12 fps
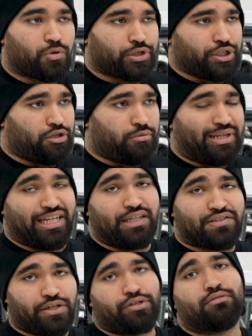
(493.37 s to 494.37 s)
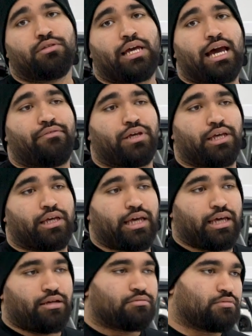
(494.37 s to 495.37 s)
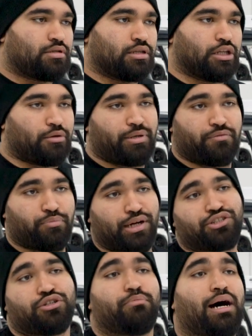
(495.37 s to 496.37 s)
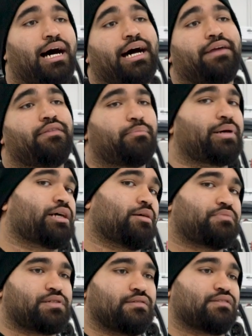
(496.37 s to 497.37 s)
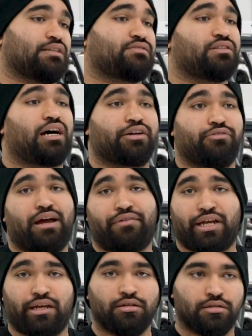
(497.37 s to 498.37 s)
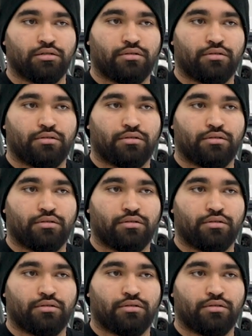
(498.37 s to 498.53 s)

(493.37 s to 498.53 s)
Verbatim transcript: work a little bit easier, having a little bit of pressure behind the pickup since it's not gravity